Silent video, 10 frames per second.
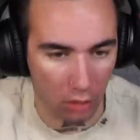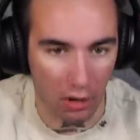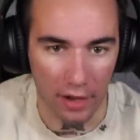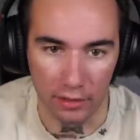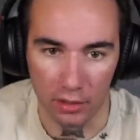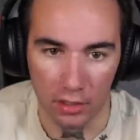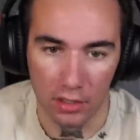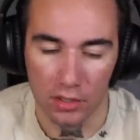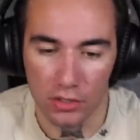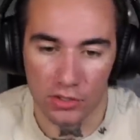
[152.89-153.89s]
All right.
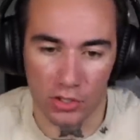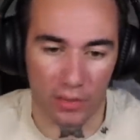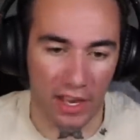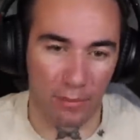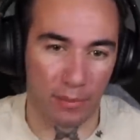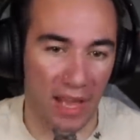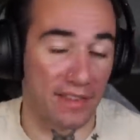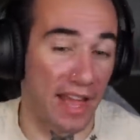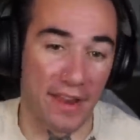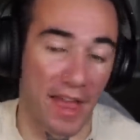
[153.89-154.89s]
So they have
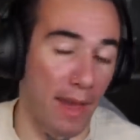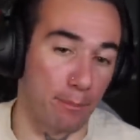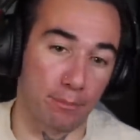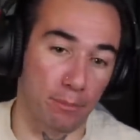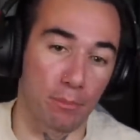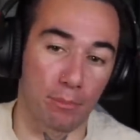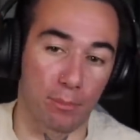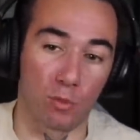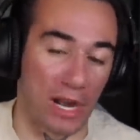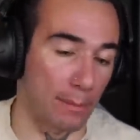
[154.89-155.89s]
that that
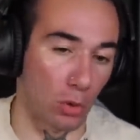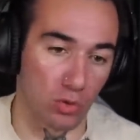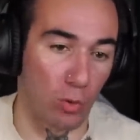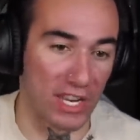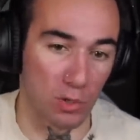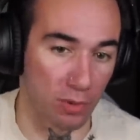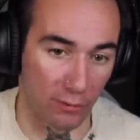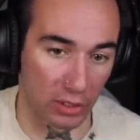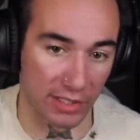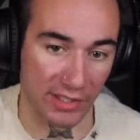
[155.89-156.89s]
rainbow is way too
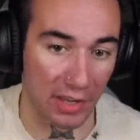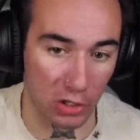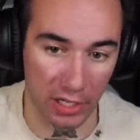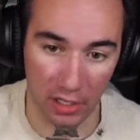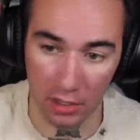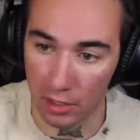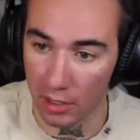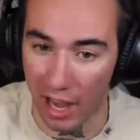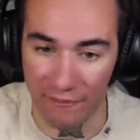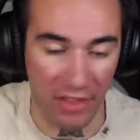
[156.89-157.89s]
perfectly centered.
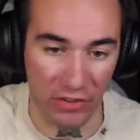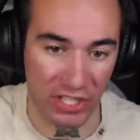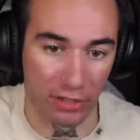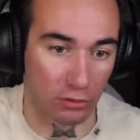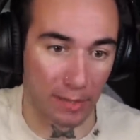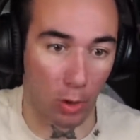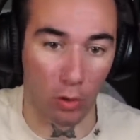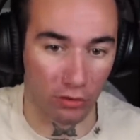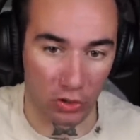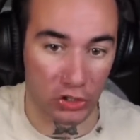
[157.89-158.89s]
I've never seen a rainbow
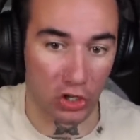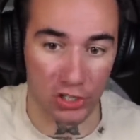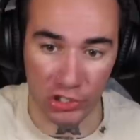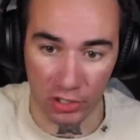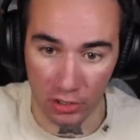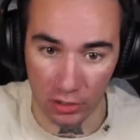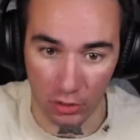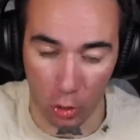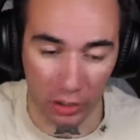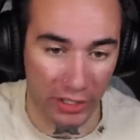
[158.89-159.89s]
over a church.
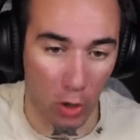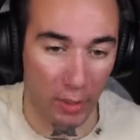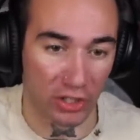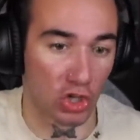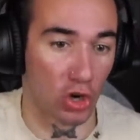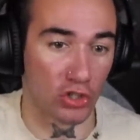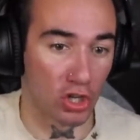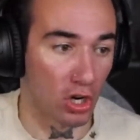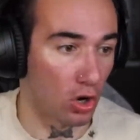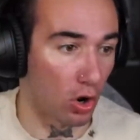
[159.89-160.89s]
All I know with a church
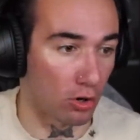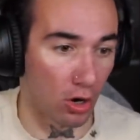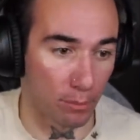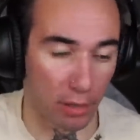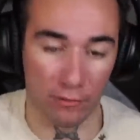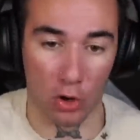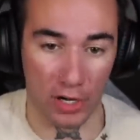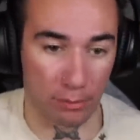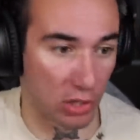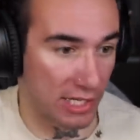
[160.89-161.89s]
are, are
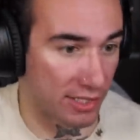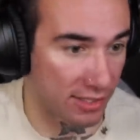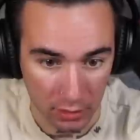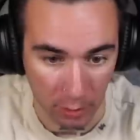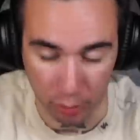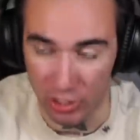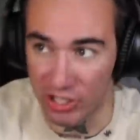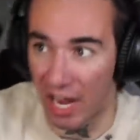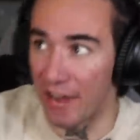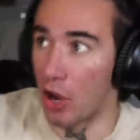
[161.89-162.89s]
perverted priests. The
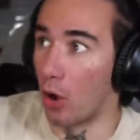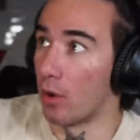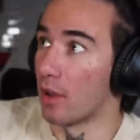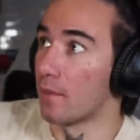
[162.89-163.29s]
priest I know,